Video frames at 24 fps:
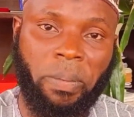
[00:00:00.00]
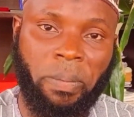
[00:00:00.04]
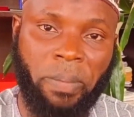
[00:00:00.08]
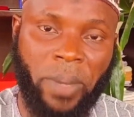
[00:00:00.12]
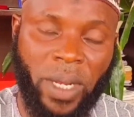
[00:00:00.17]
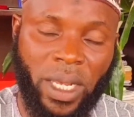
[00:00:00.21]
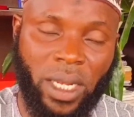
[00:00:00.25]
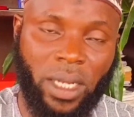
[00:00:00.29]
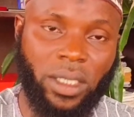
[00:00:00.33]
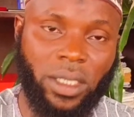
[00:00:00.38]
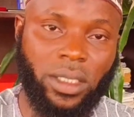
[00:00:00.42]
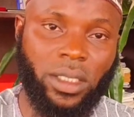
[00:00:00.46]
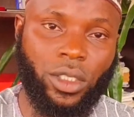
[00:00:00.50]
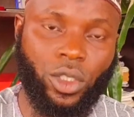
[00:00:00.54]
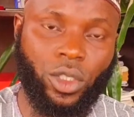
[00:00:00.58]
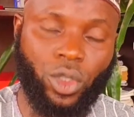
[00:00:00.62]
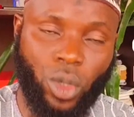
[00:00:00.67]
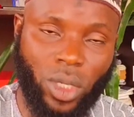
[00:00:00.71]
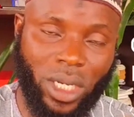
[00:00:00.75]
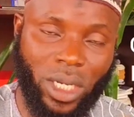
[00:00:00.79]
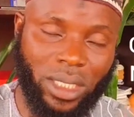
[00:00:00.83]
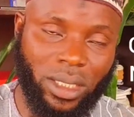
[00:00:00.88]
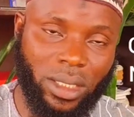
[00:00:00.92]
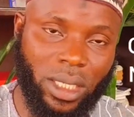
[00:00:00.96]
playlist
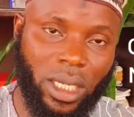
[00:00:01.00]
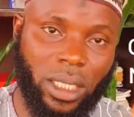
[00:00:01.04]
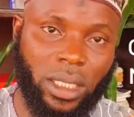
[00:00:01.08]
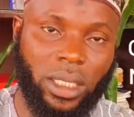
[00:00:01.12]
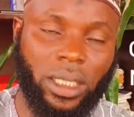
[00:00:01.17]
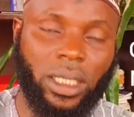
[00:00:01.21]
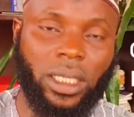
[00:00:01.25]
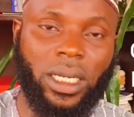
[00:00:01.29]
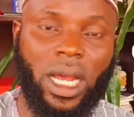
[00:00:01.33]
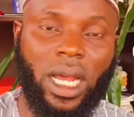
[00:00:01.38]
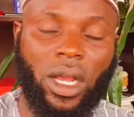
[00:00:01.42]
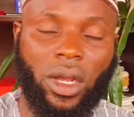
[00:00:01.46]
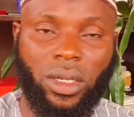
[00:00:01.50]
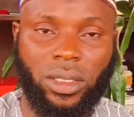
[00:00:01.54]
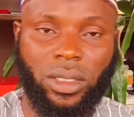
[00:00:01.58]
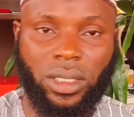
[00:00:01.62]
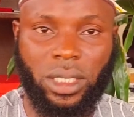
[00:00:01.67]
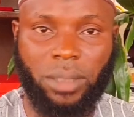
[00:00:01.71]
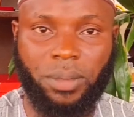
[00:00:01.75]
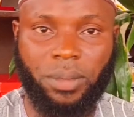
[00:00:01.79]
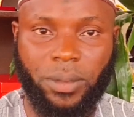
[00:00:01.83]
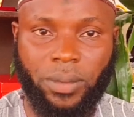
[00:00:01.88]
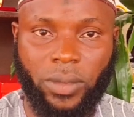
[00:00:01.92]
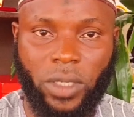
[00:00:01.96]
to understand that
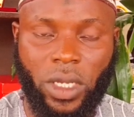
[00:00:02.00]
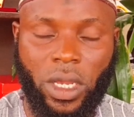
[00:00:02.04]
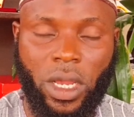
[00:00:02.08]
concept,